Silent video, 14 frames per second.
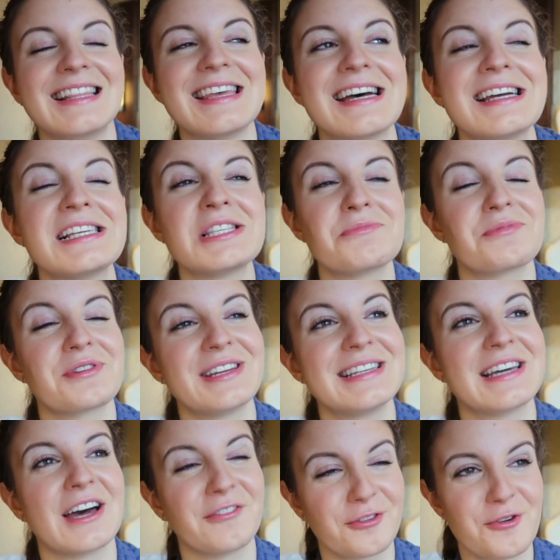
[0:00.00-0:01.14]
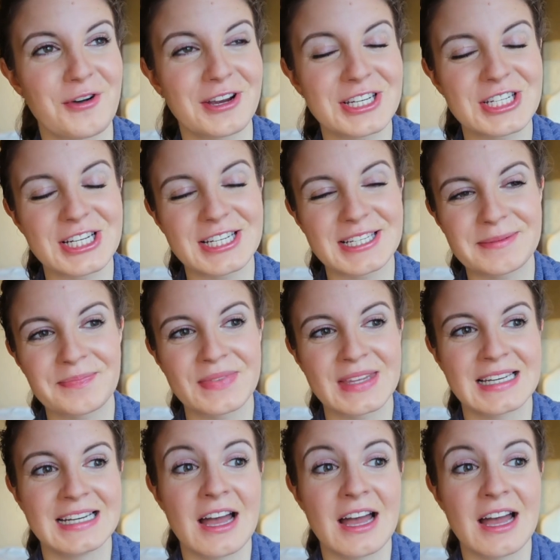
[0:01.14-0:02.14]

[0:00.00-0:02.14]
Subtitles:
That is a pretty tough question.